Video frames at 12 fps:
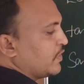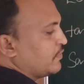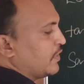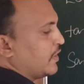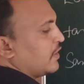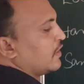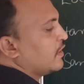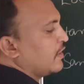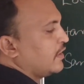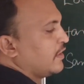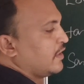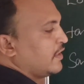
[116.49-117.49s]
11
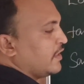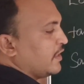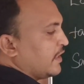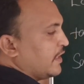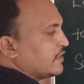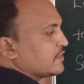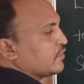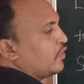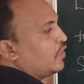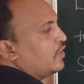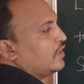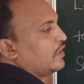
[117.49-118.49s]
is
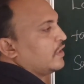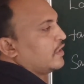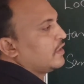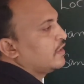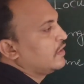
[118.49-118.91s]
called a